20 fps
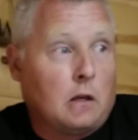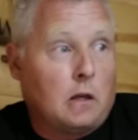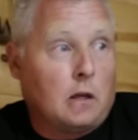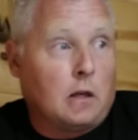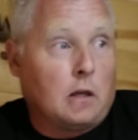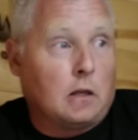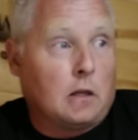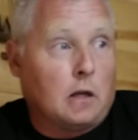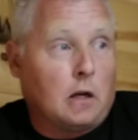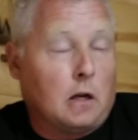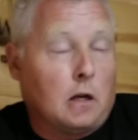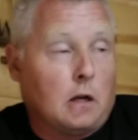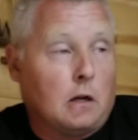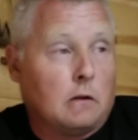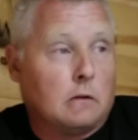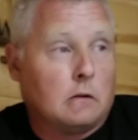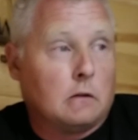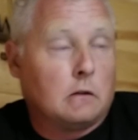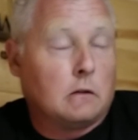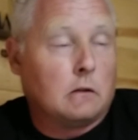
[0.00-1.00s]
a uh,
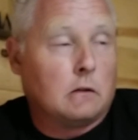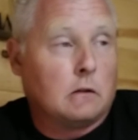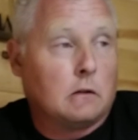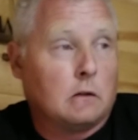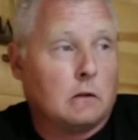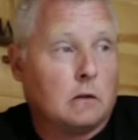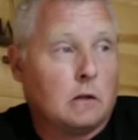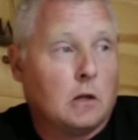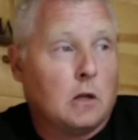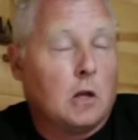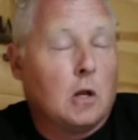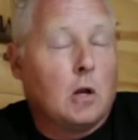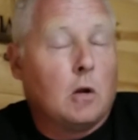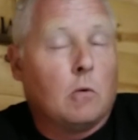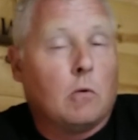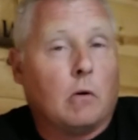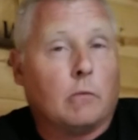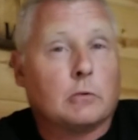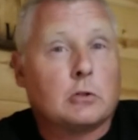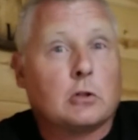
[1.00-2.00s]

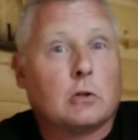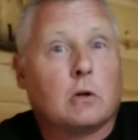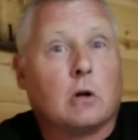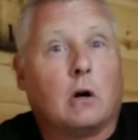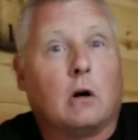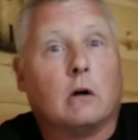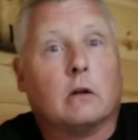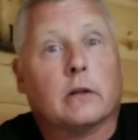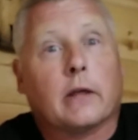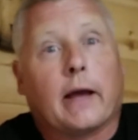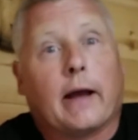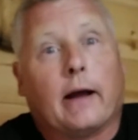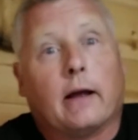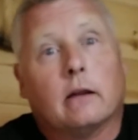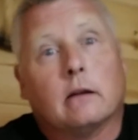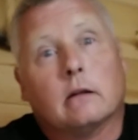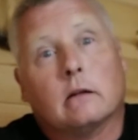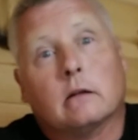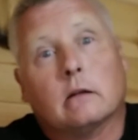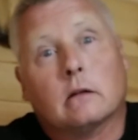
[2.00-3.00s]
what would you call
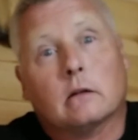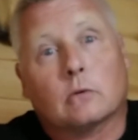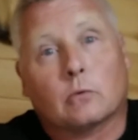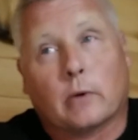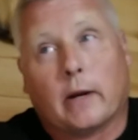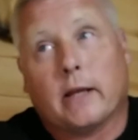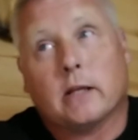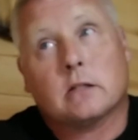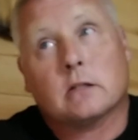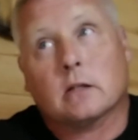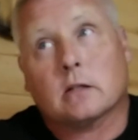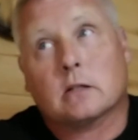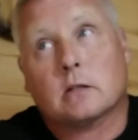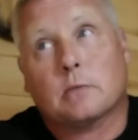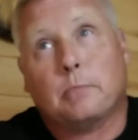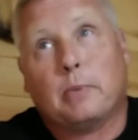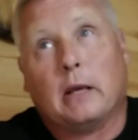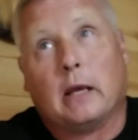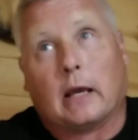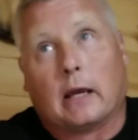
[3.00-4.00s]
that?
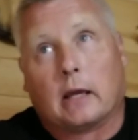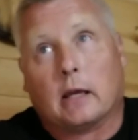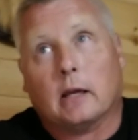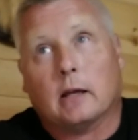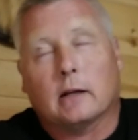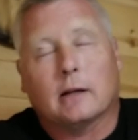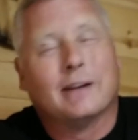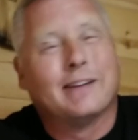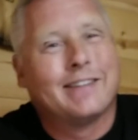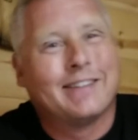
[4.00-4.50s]
Racist pick.